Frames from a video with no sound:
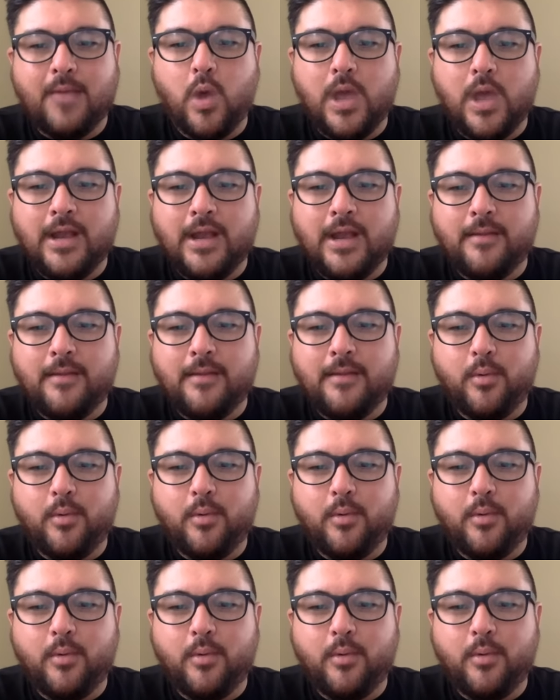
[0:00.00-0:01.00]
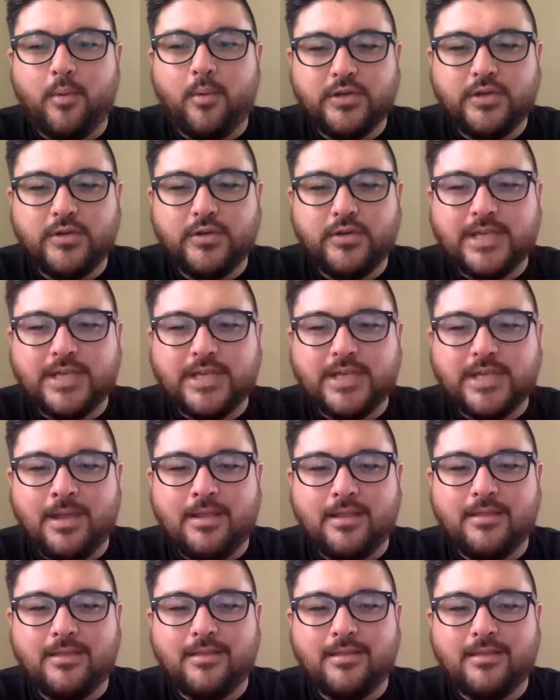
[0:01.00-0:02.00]
and when an order of shoes
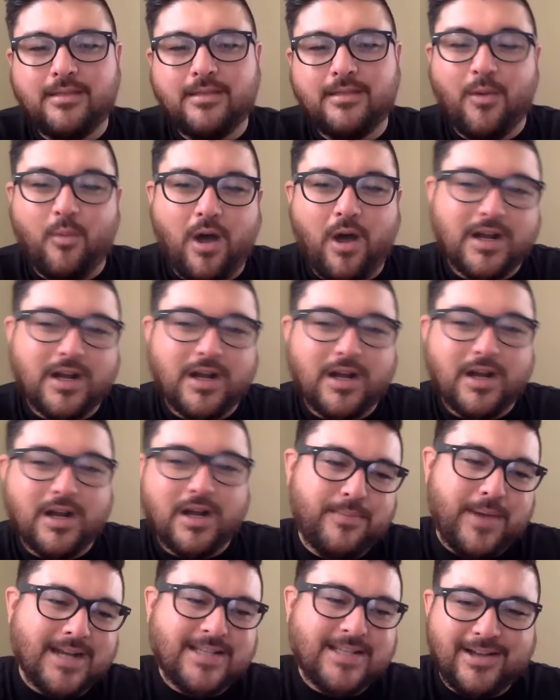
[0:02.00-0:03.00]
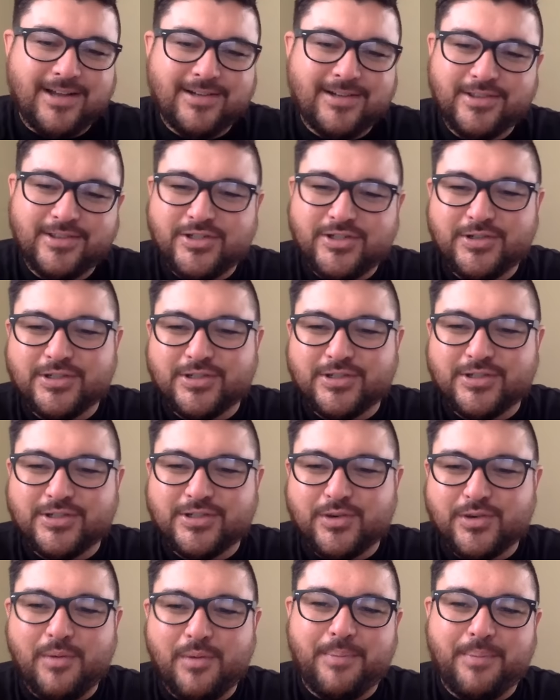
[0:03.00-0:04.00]
came in, they walked back down to the shoe
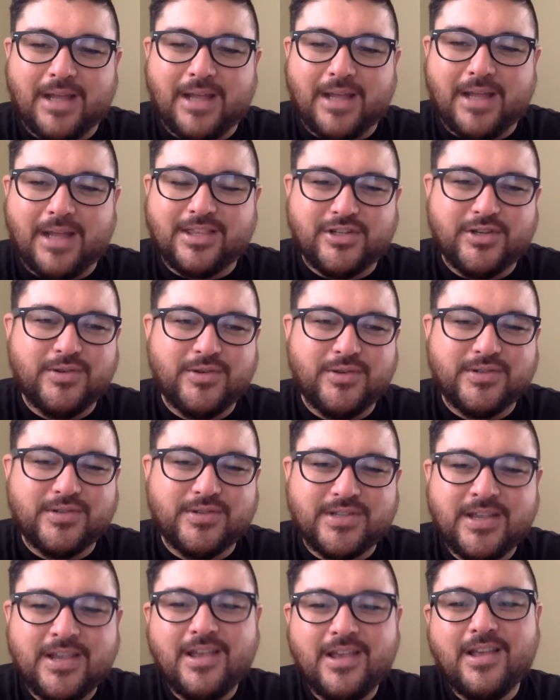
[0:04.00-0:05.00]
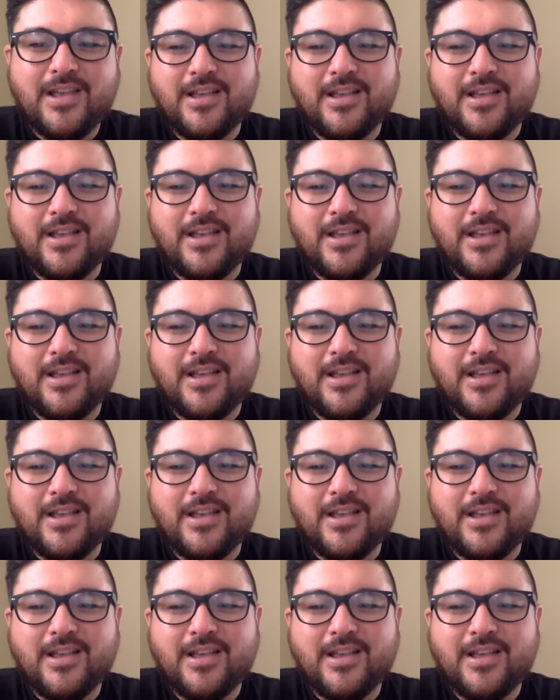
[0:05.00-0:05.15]
store, bought the shoes,